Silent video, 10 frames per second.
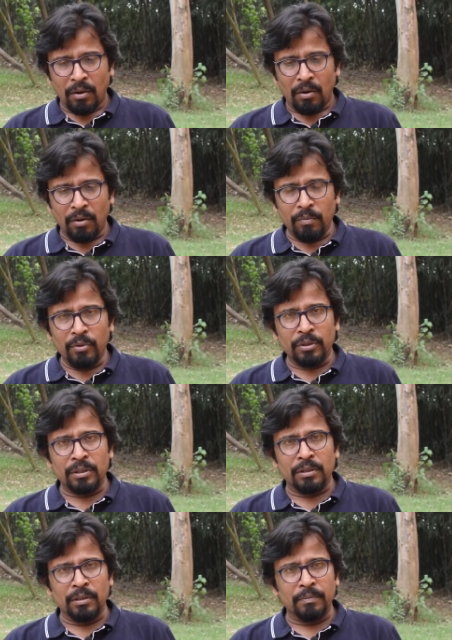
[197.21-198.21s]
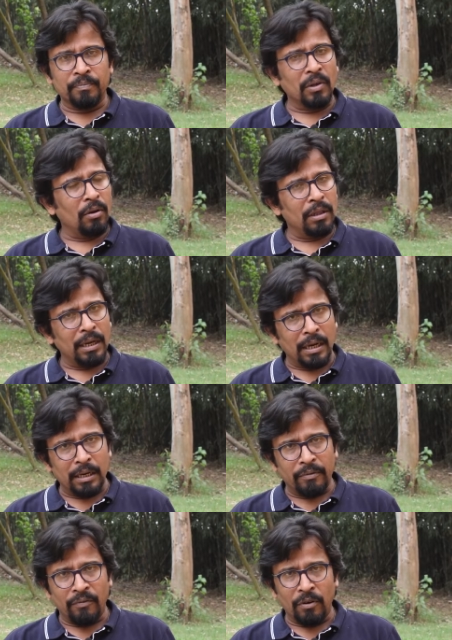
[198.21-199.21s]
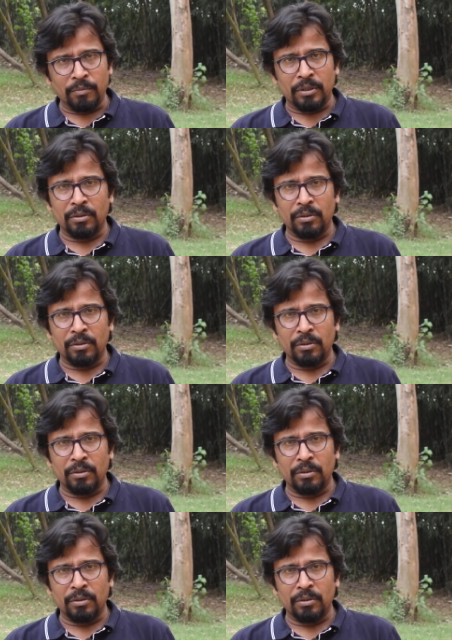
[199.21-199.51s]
almost all the art forms.